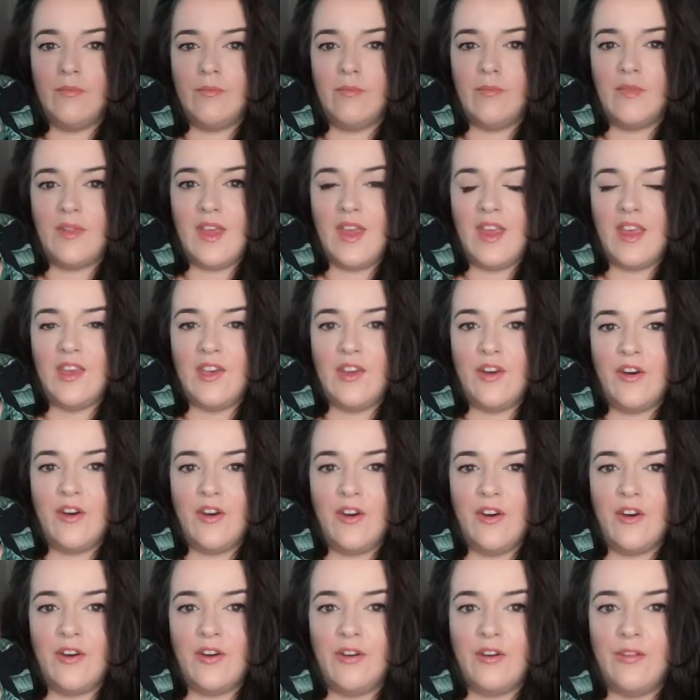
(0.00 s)
there you
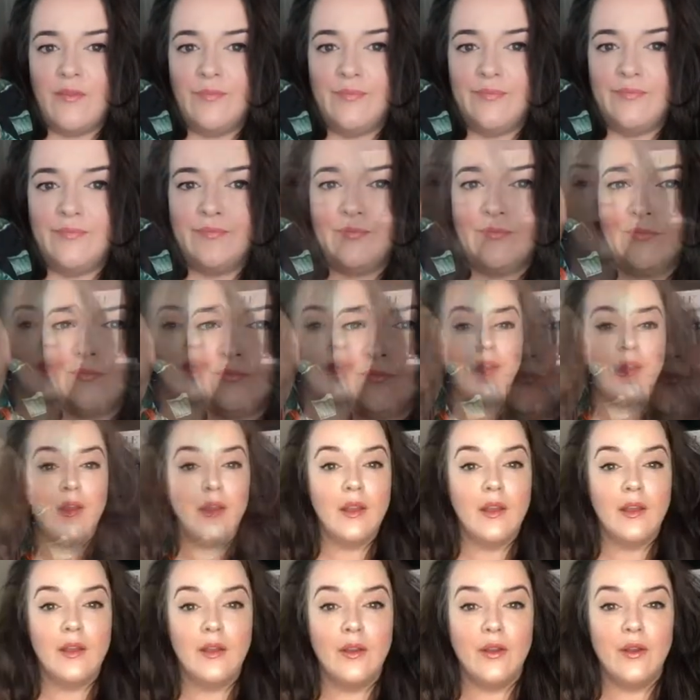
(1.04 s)
go.
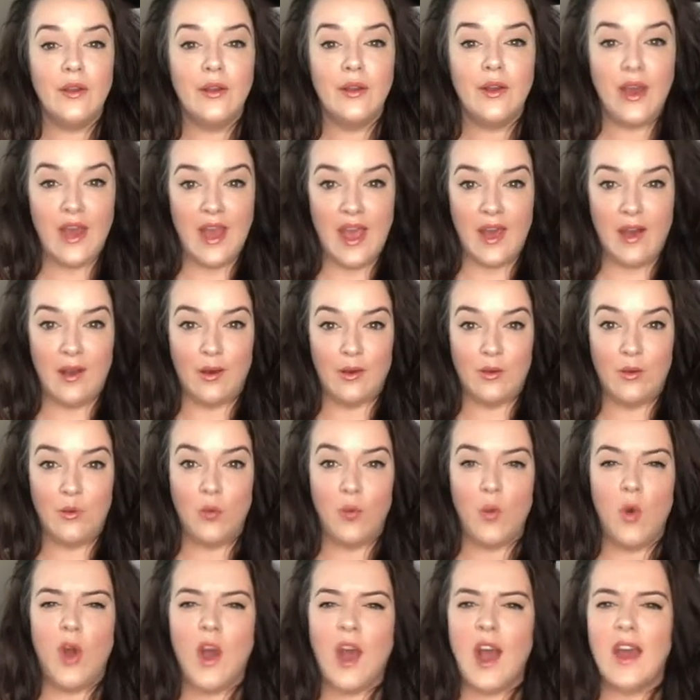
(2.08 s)
Now,
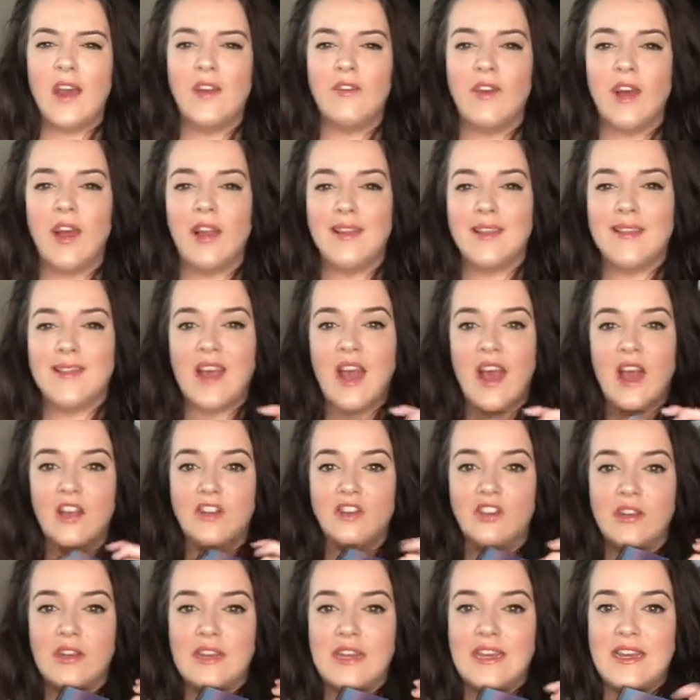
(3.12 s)
what kind of colors
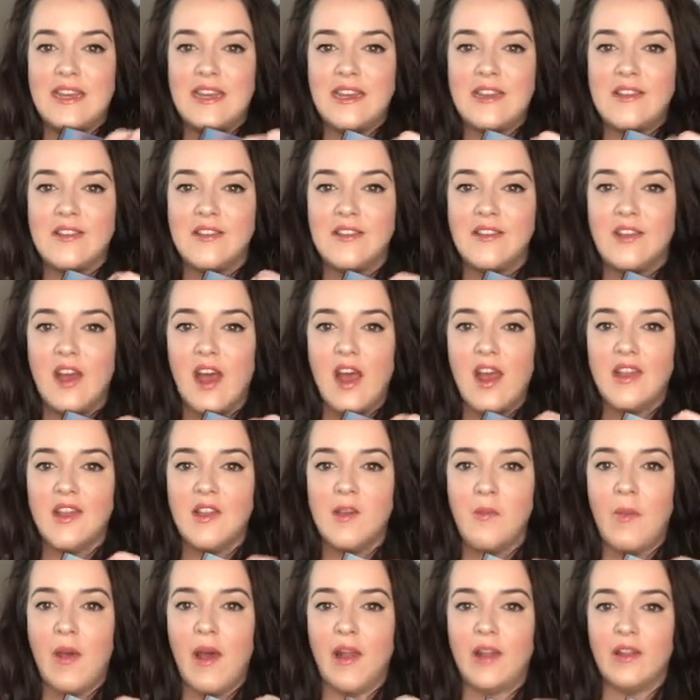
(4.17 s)
actually inside
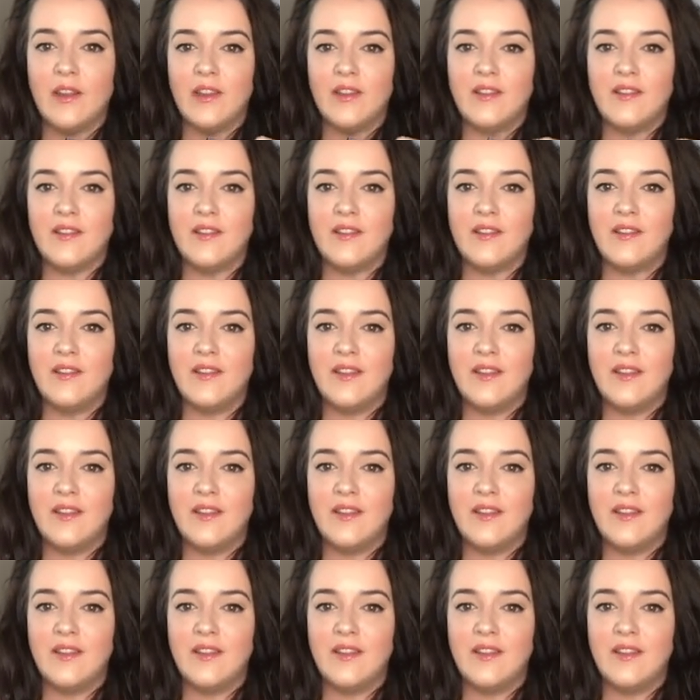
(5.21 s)
the palette?